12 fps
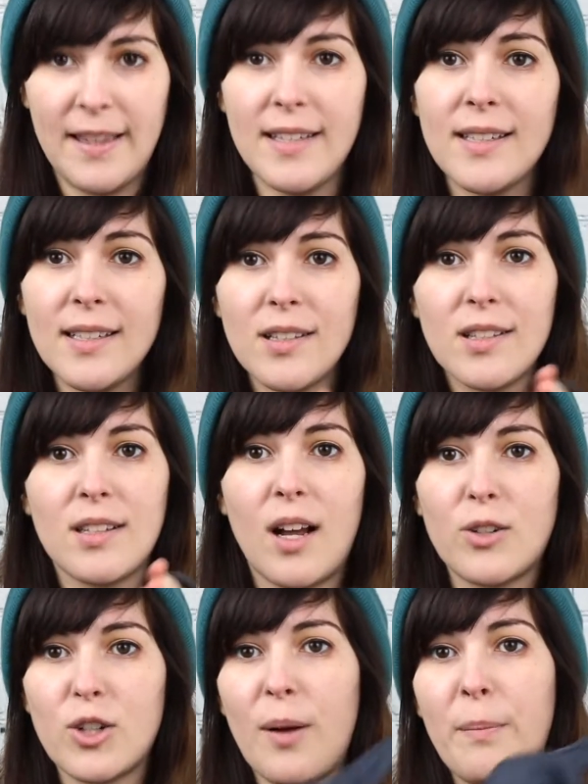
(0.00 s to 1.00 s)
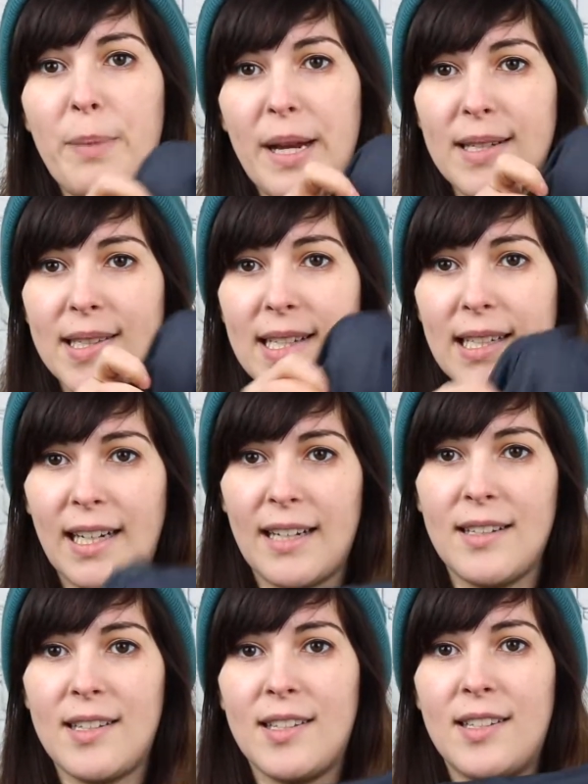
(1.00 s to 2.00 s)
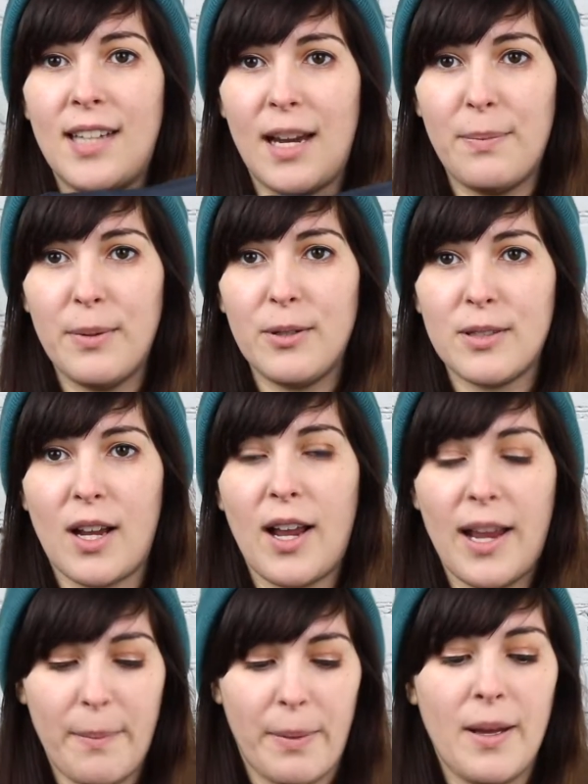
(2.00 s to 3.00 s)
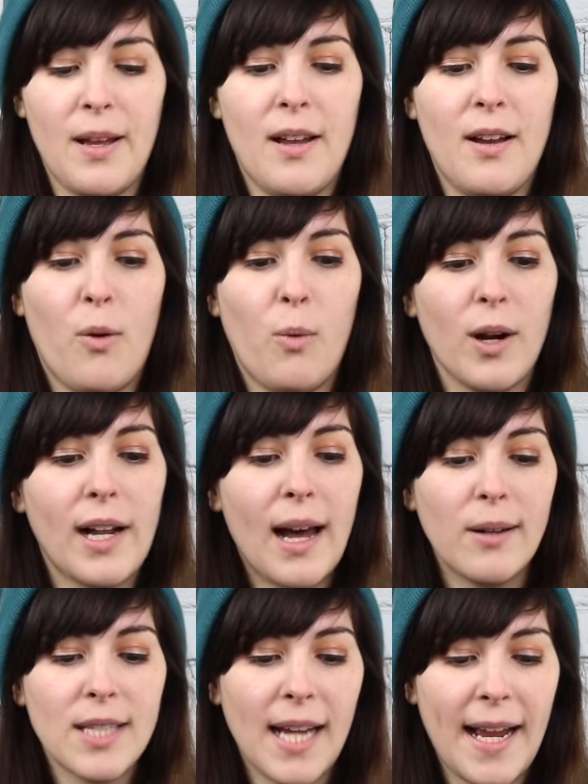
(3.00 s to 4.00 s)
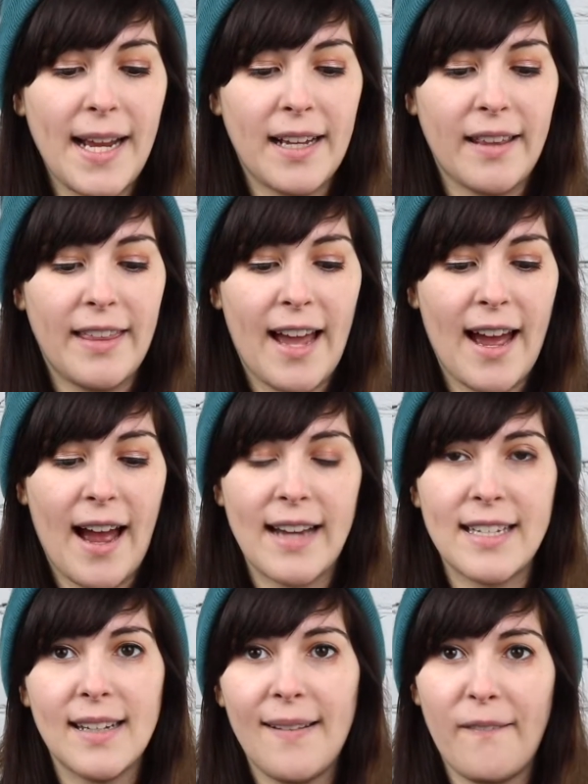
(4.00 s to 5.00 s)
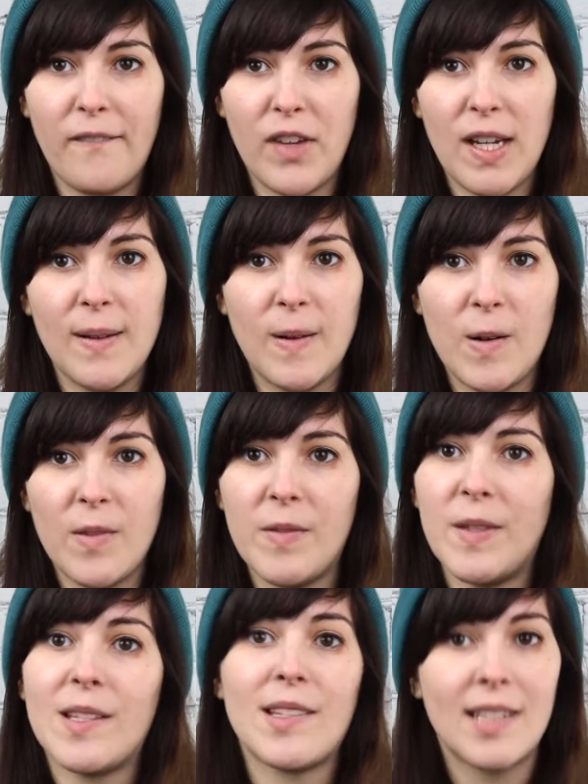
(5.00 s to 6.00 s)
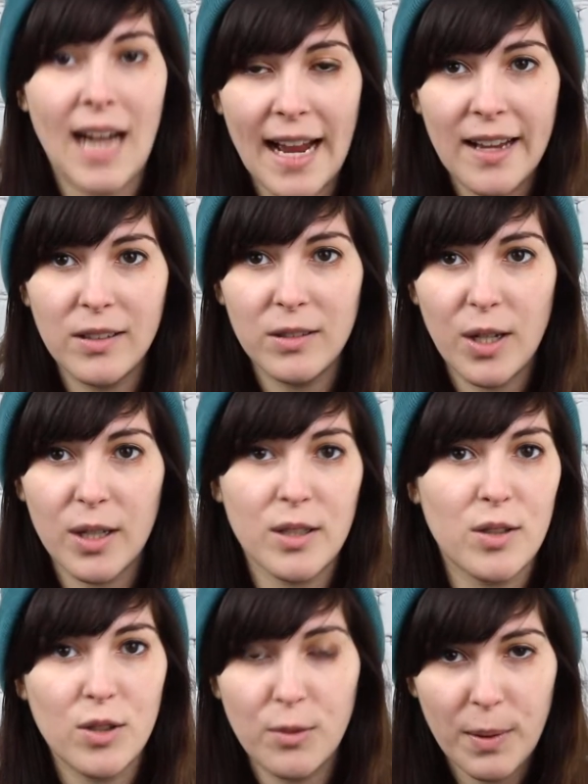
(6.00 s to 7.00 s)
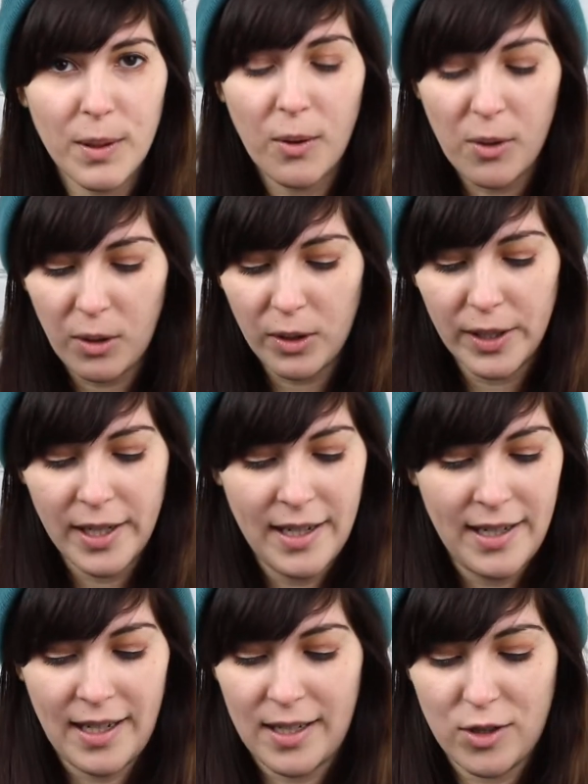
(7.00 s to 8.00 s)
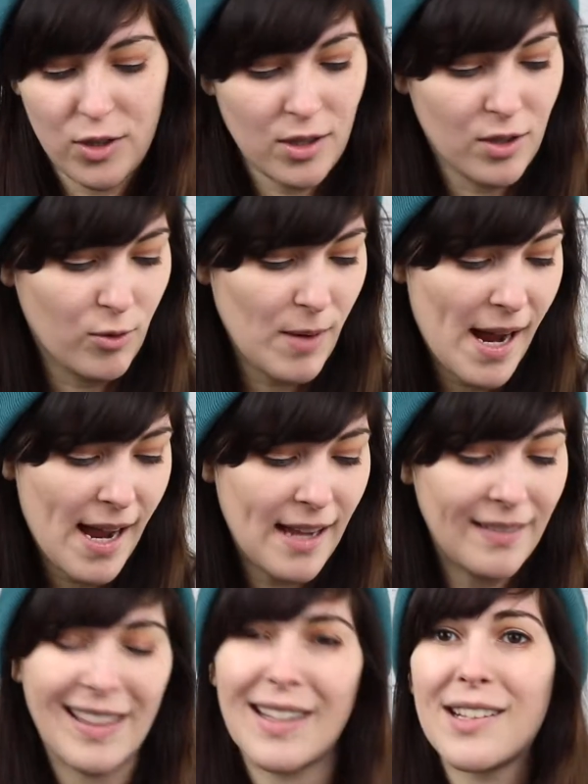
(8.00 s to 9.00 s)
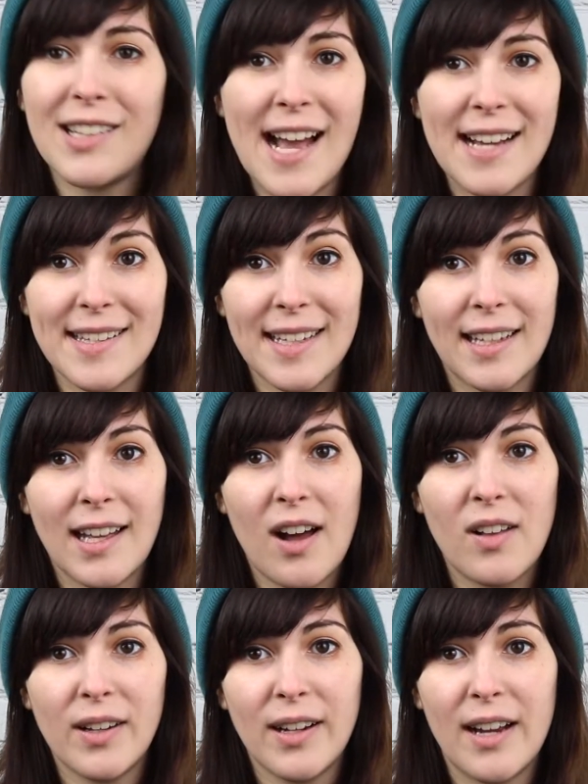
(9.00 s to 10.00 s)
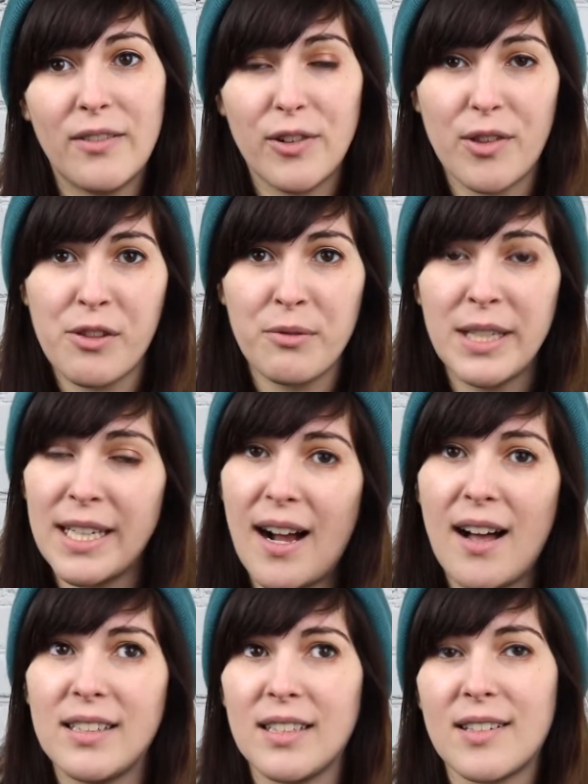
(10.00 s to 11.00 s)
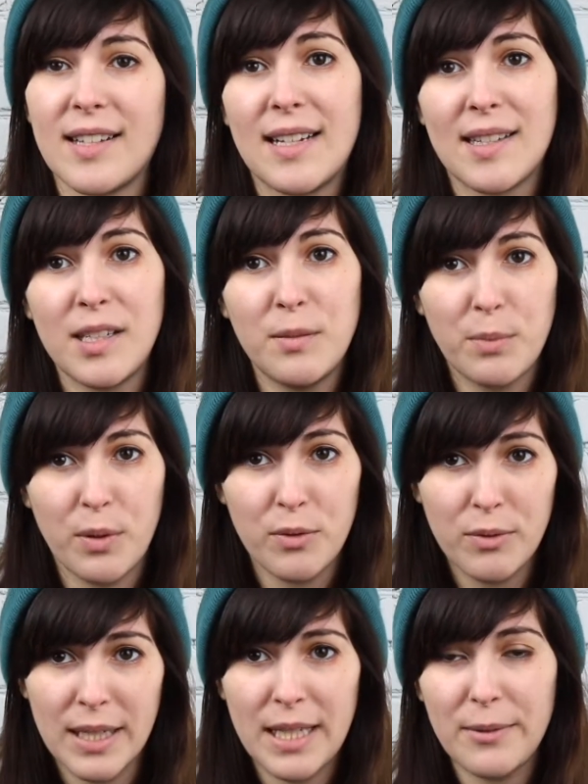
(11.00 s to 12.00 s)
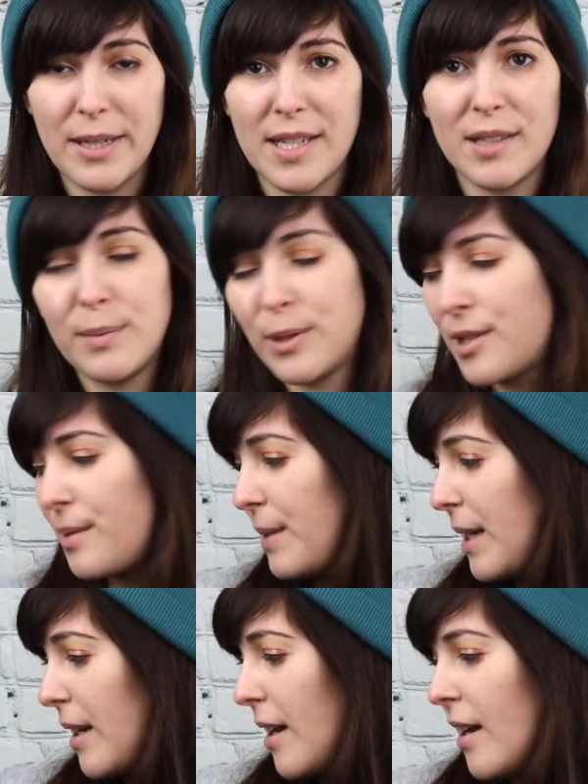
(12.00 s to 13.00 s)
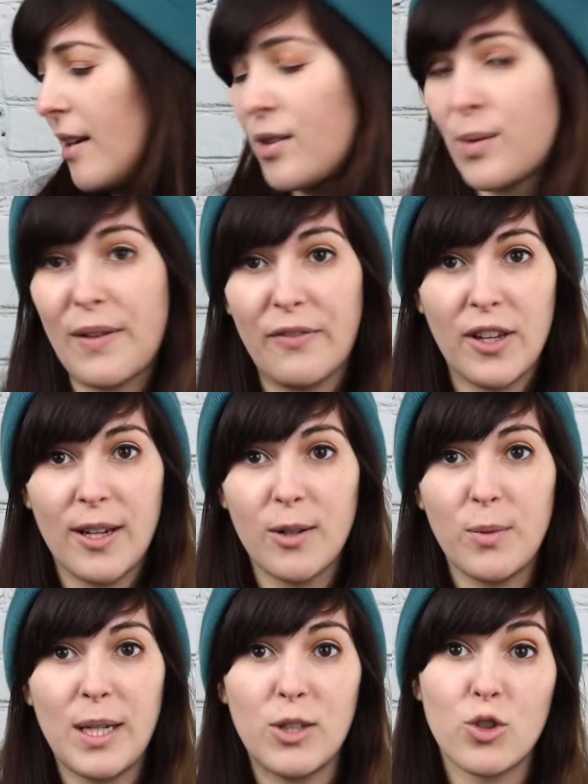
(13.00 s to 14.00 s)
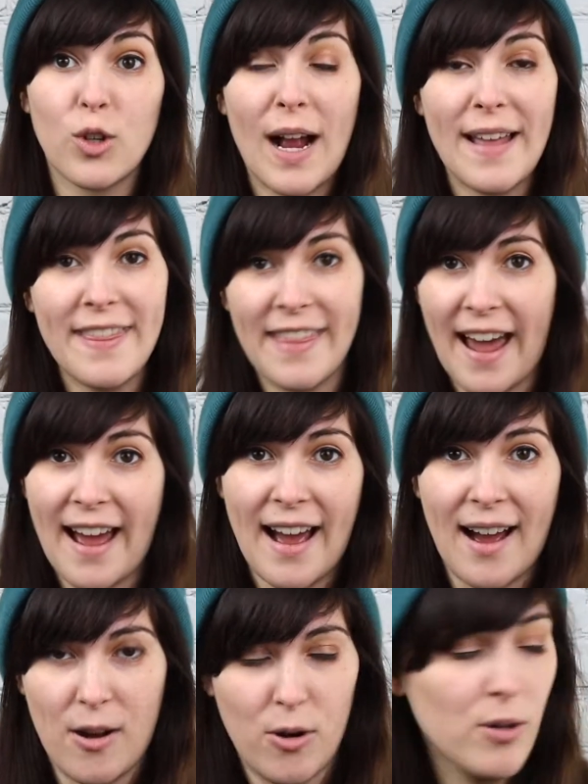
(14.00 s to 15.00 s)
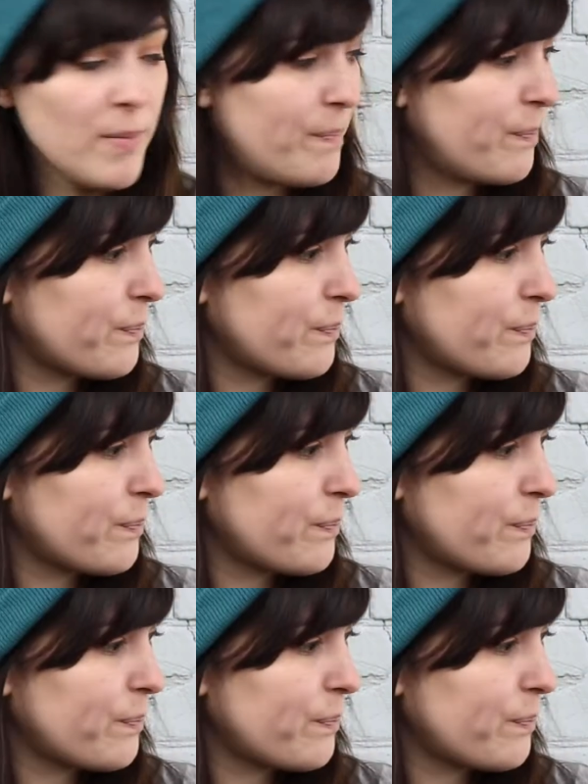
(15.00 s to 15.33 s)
this is such a basic and staple type workout tank that I didn't feel that the style looked super old. It's just gray, like a classic color, and for $3, that seemed pretty reasonable to me, so I figured we'd try that out.